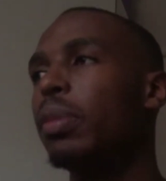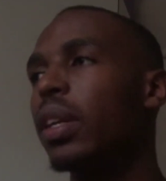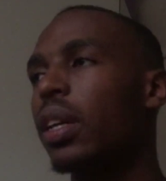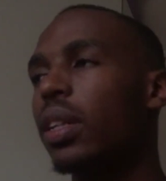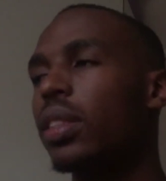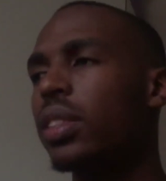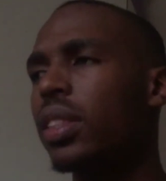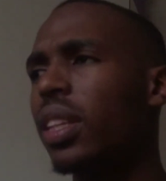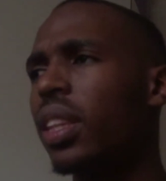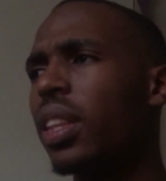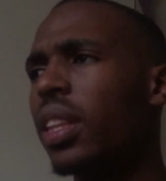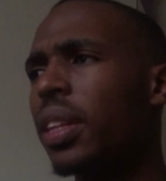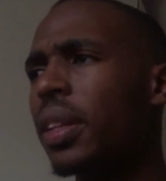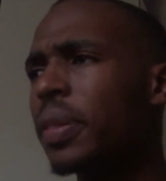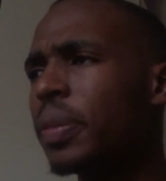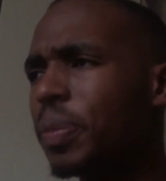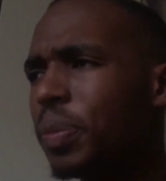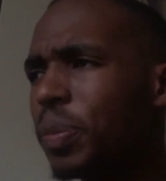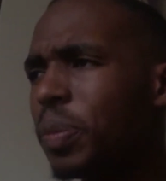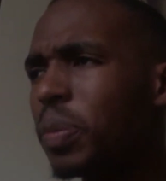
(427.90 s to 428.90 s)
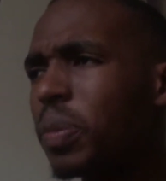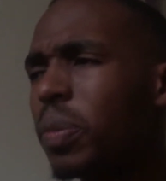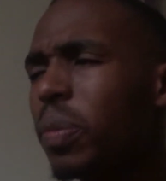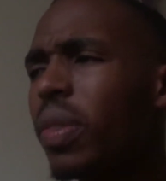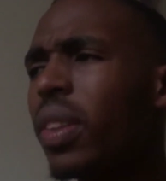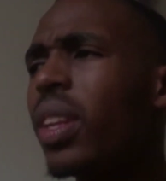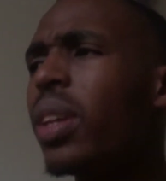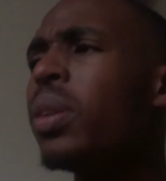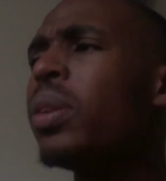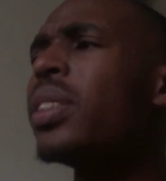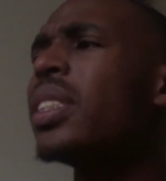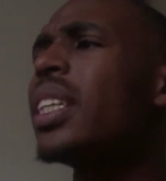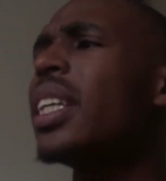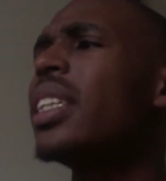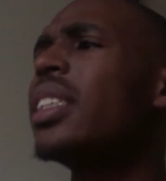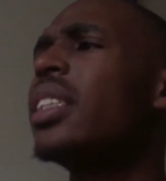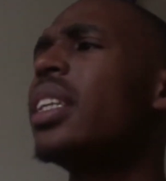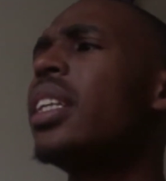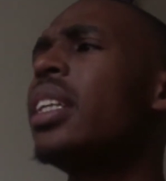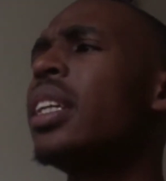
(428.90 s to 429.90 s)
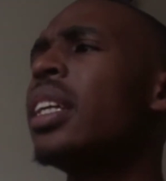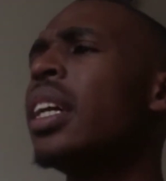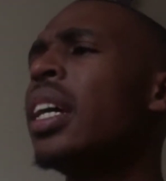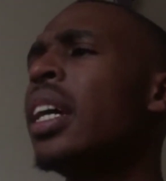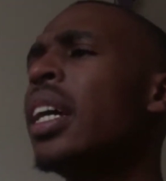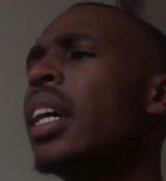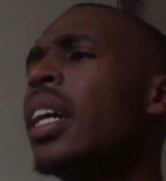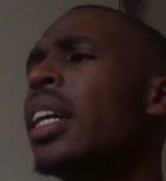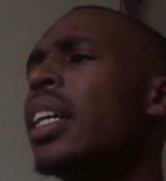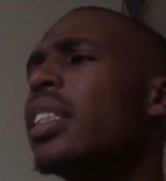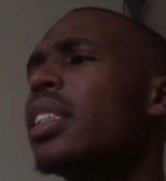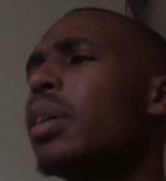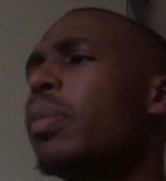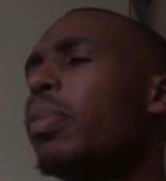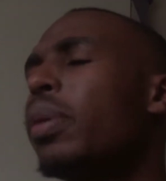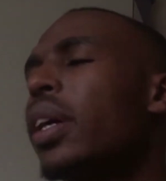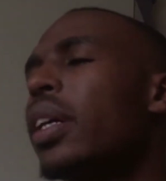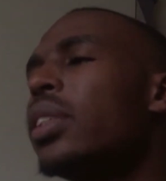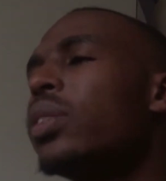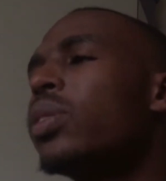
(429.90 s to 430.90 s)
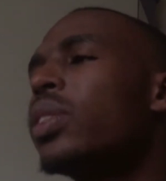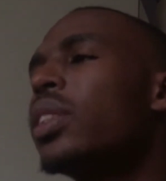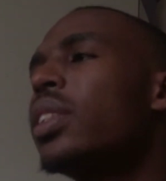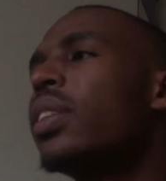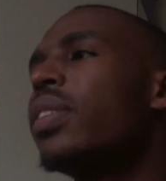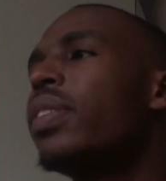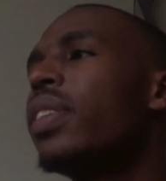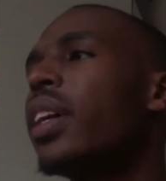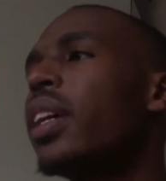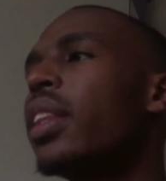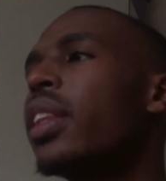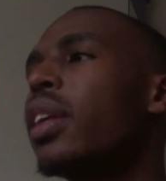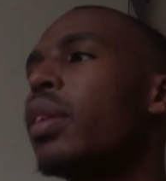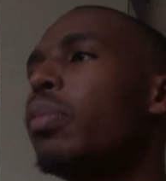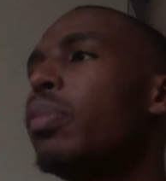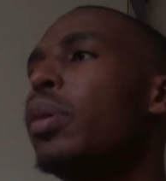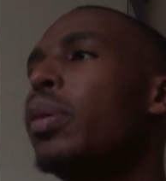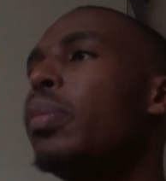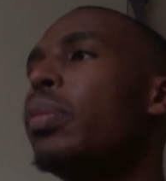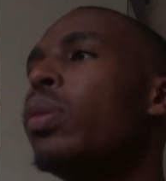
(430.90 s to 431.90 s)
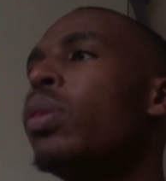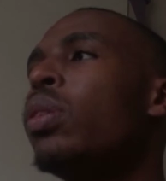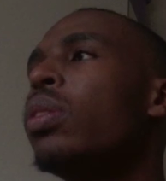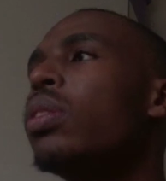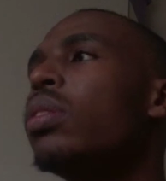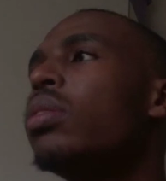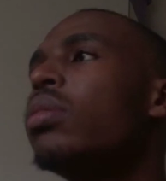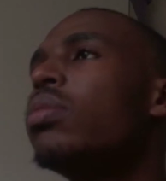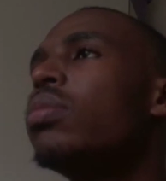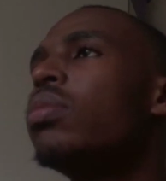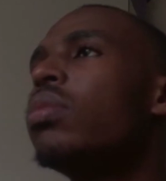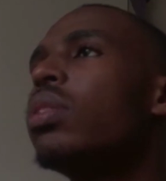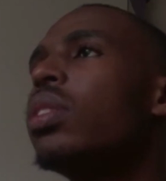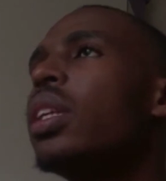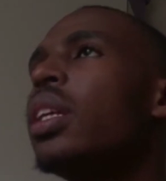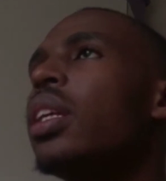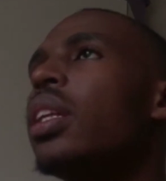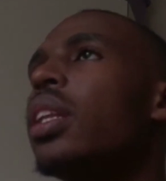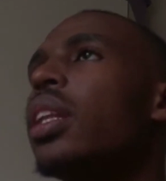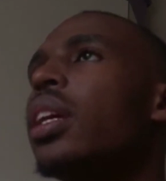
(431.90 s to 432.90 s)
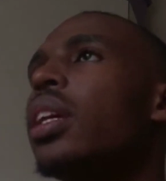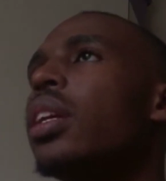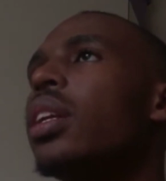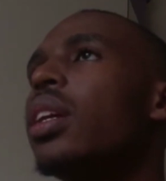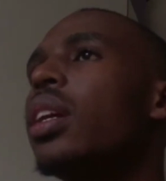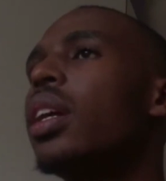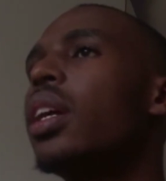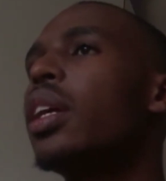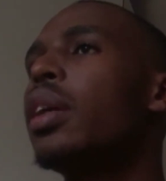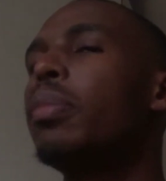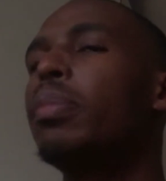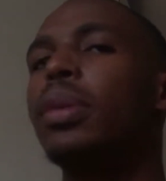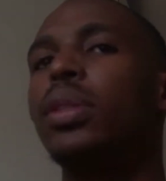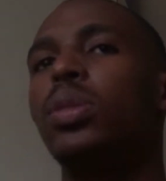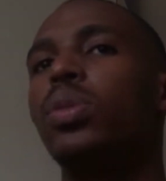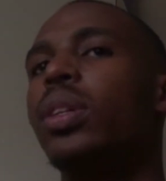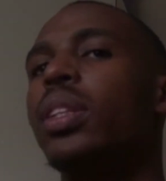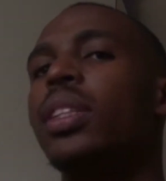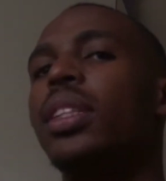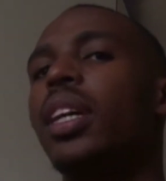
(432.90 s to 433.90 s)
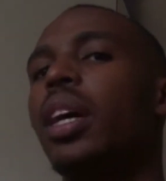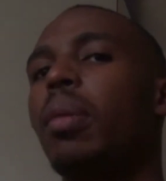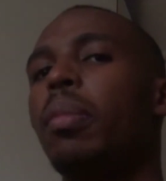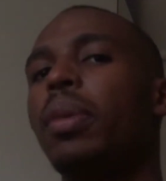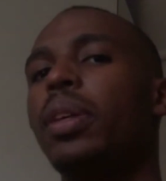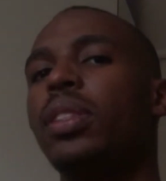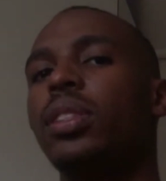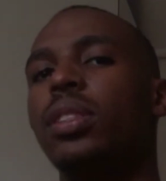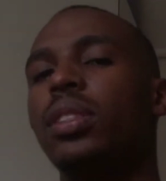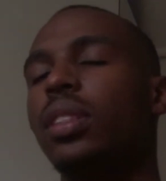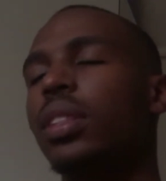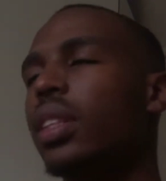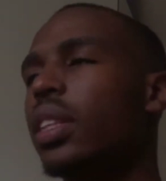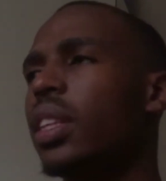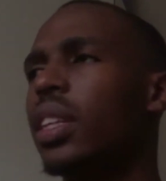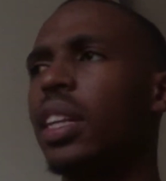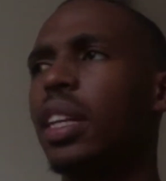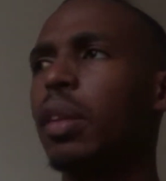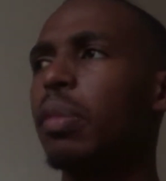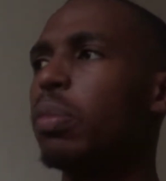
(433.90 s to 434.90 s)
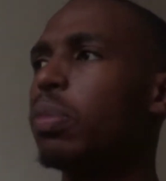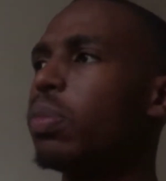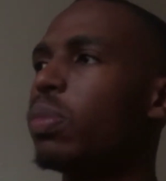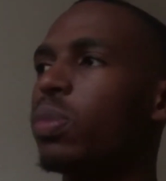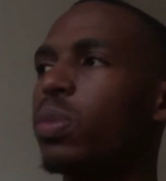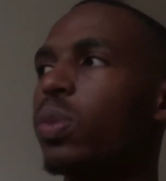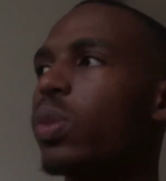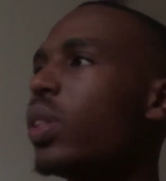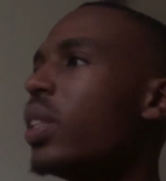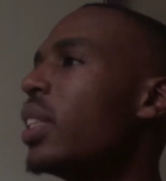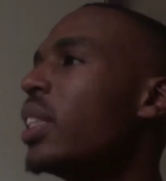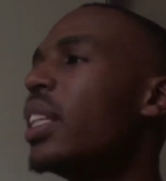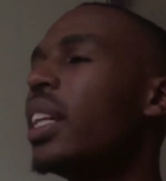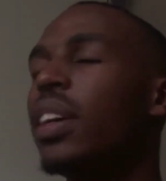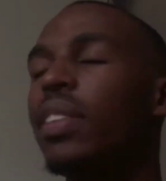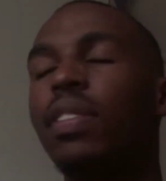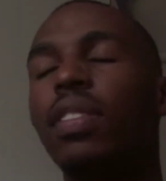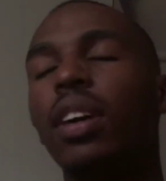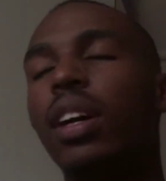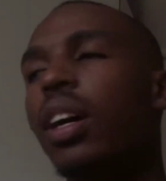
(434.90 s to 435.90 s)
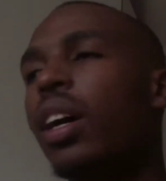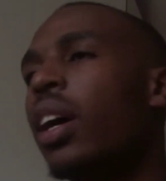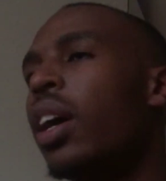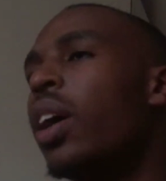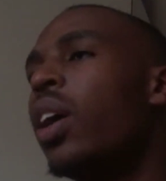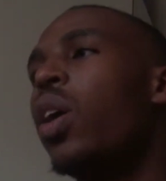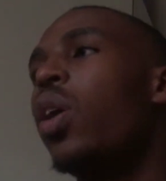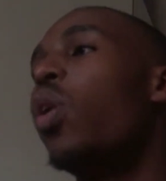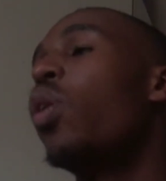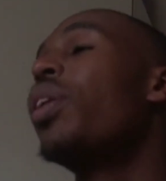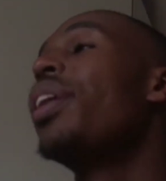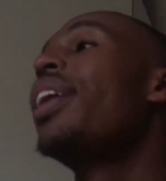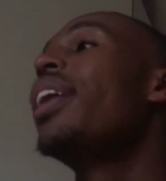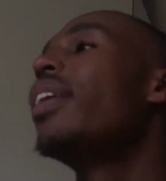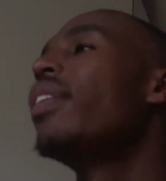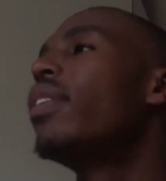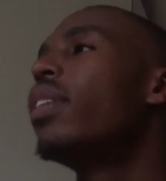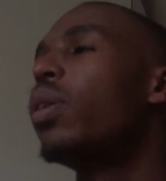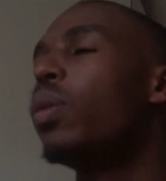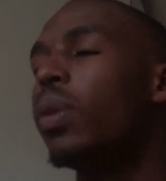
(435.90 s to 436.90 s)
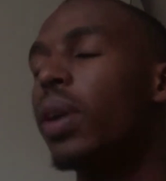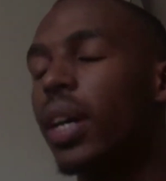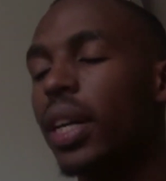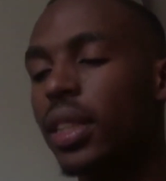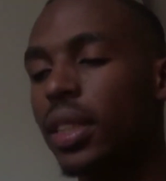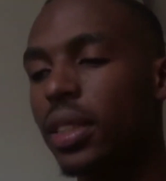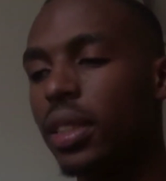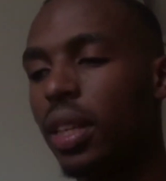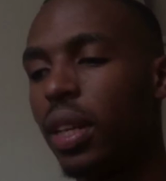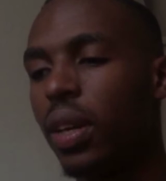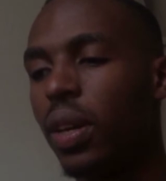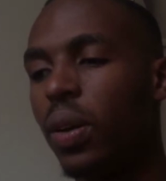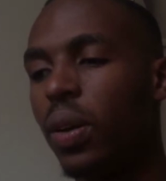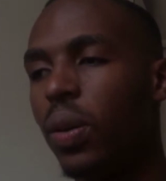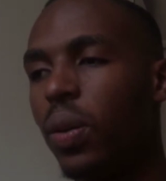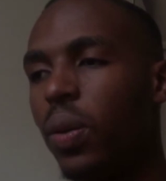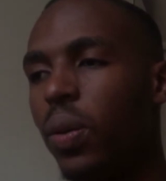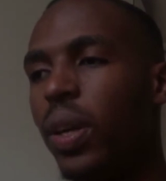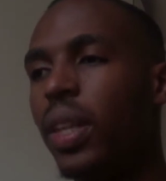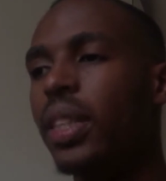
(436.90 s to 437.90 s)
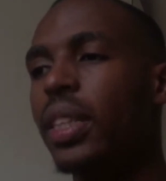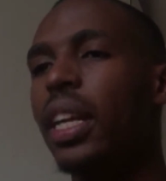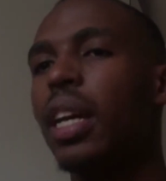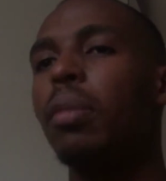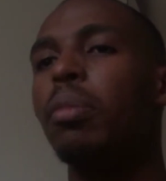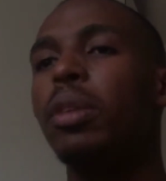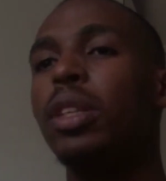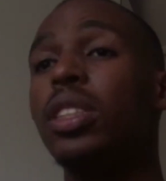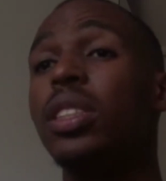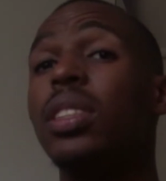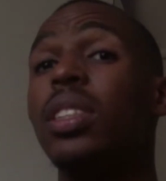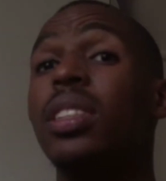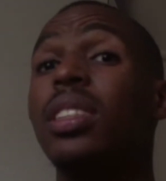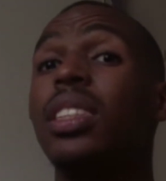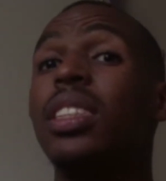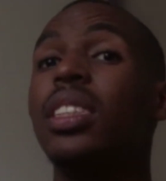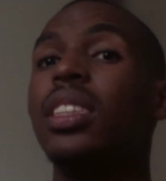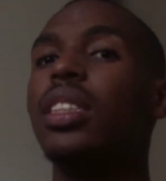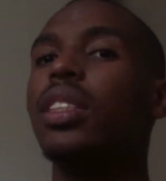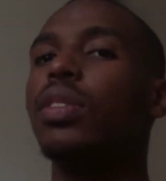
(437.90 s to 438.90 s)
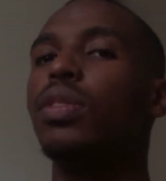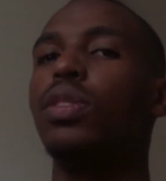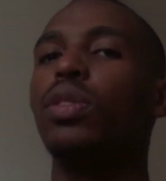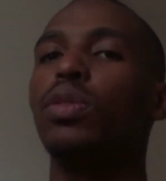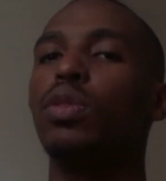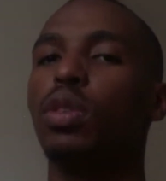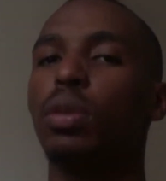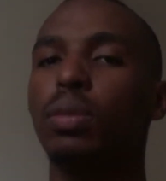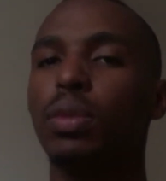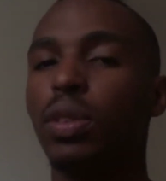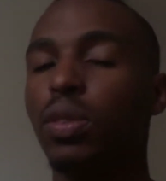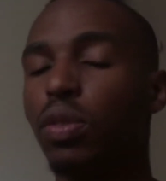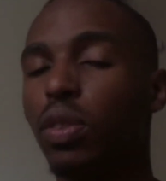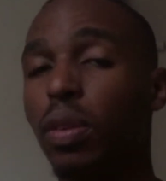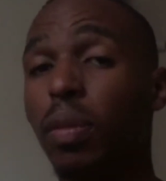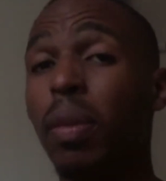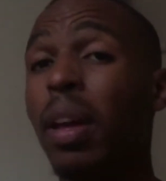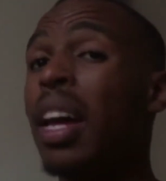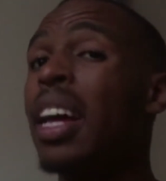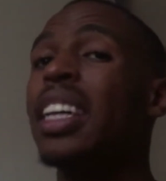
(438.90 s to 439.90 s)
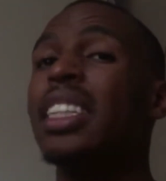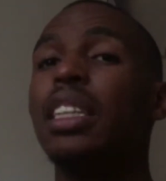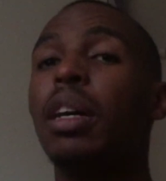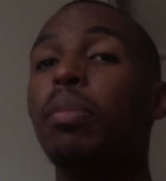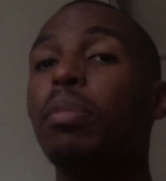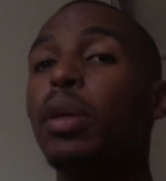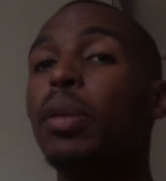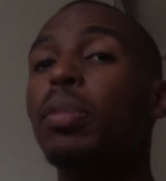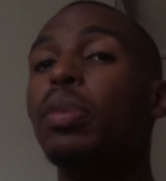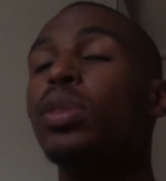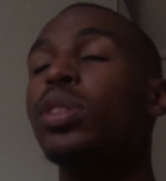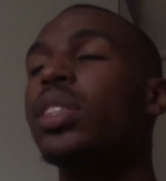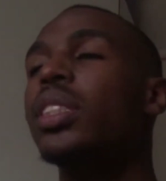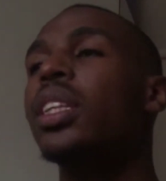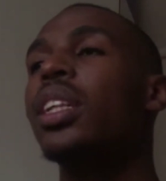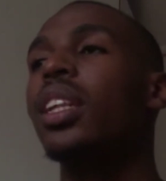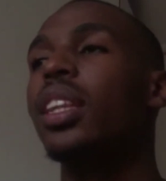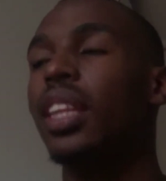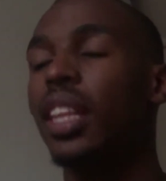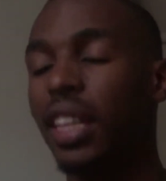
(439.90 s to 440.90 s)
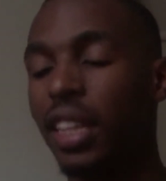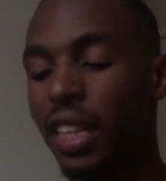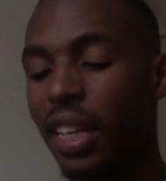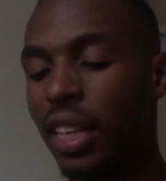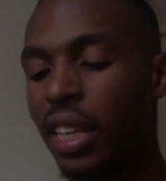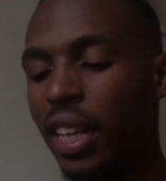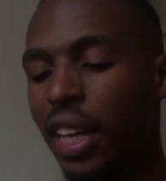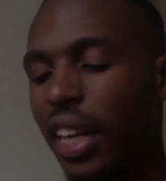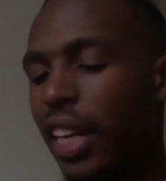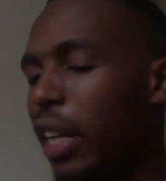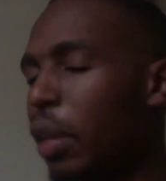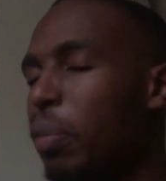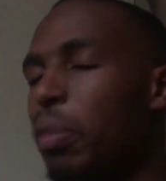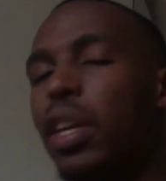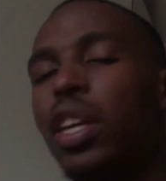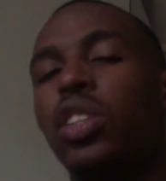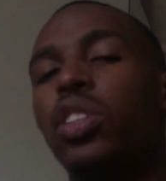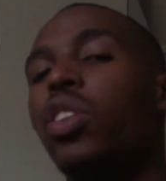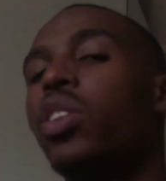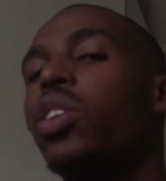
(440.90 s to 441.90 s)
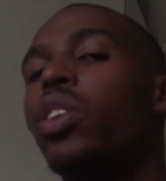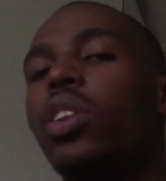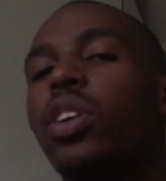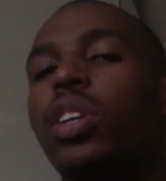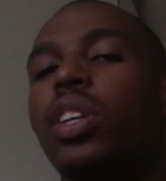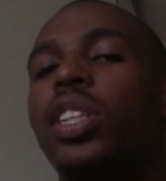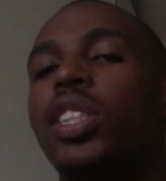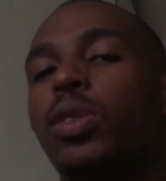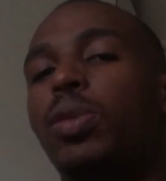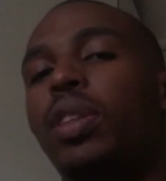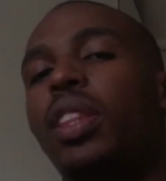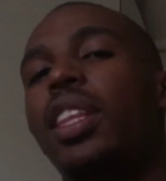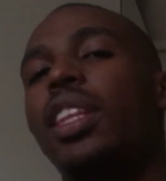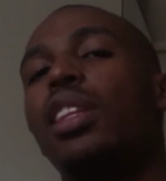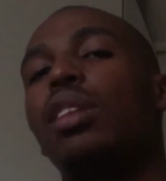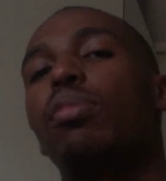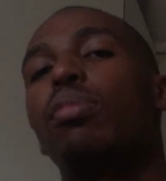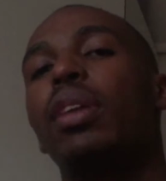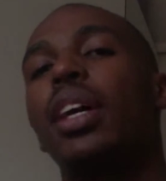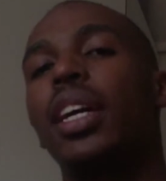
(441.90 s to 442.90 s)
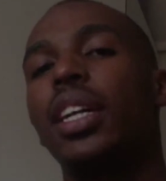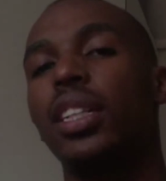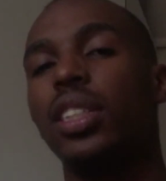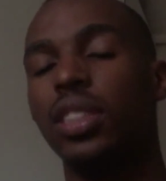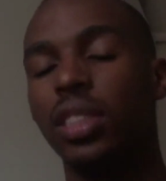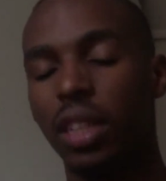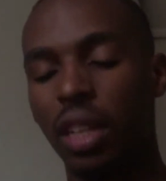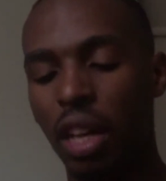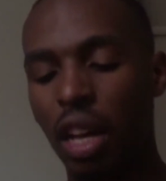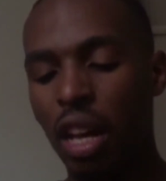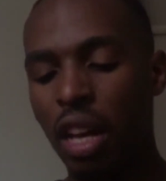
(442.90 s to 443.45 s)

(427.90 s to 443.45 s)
culture thing. And what's actually surprising was the fact that people think that rape is one-dimensional, and rape will never or never was one-dimensional. There's different forms of rape. Some people still think that rape cannot occur within a marriage.